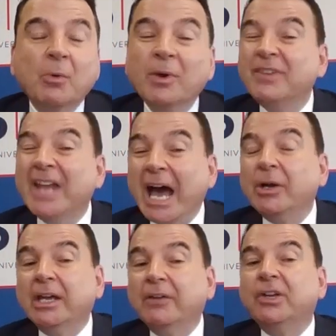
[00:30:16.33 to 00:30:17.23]
We've
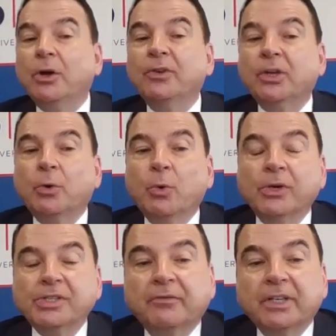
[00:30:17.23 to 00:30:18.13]
now given, over the
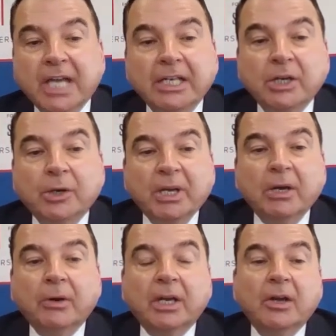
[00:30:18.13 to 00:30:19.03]
course of a 10-year
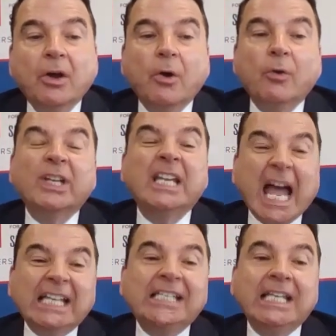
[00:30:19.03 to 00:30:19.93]
period, over
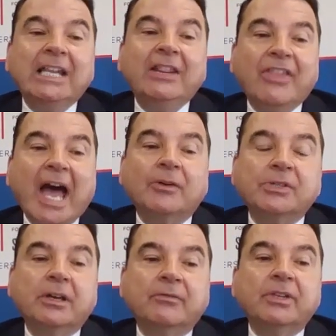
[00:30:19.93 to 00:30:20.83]

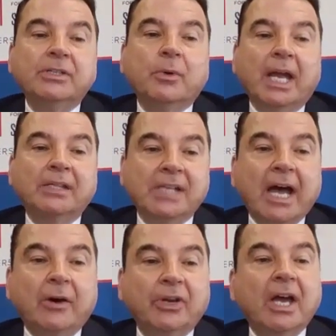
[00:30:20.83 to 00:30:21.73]
19,000 of these grants
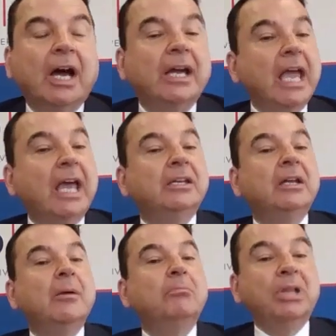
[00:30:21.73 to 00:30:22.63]
out.
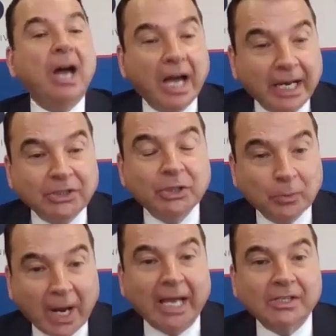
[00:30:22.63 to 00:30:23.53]
Again, blind
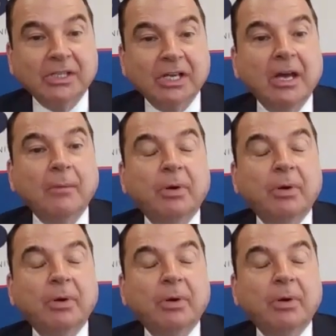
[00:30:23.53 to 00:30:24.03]
to race.